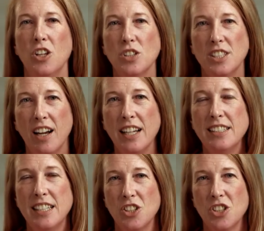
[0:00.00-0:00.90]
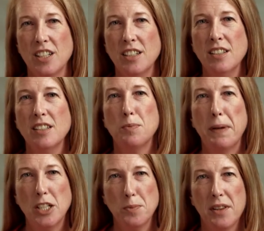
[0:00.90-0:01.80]
your dietitian,
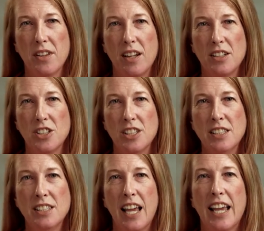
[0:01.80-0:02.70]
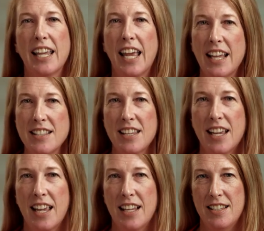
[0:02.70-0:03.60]
speech pathologist and cancer
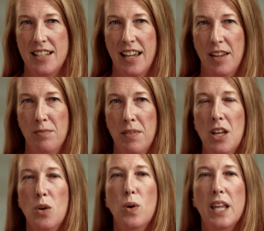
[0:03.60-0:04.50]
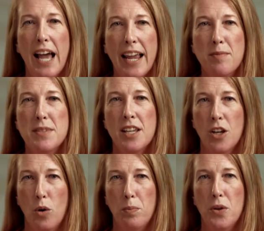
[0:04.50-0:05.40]
care team will aim to
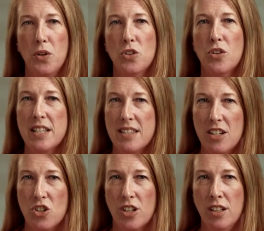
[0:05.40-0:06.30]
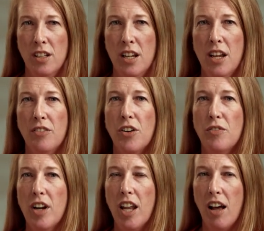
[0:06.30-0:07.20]
help you transition
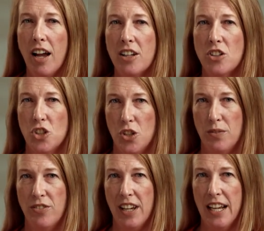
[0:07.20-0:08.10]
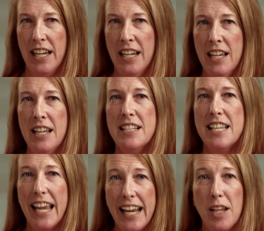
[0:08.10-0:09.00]
from relying on tube feeding
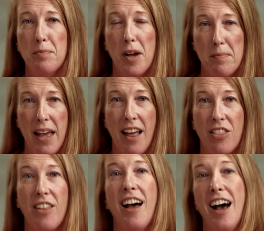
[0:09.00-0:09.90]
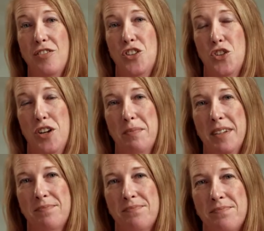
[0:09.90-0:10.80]
to eating by mouth after
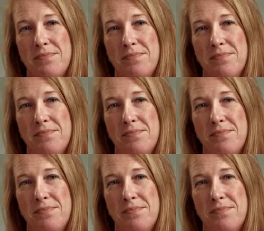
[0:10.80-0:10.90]
treatment.